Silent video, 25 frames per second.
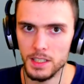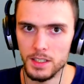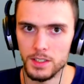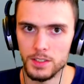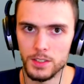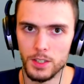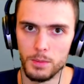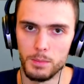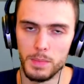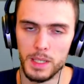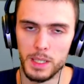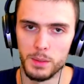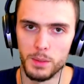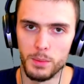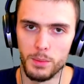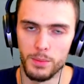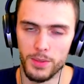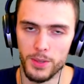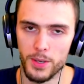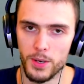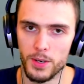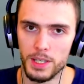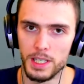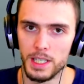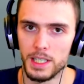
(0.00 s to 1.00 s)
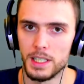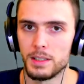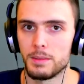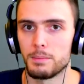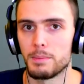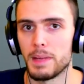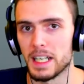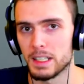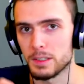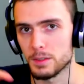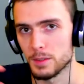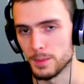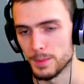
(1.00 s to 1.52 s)
so minimum 30,
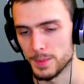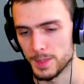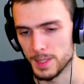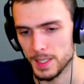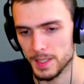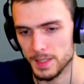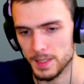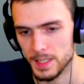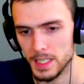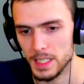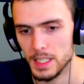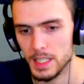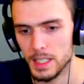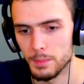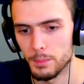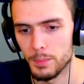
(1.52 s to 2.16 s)
maximum 60,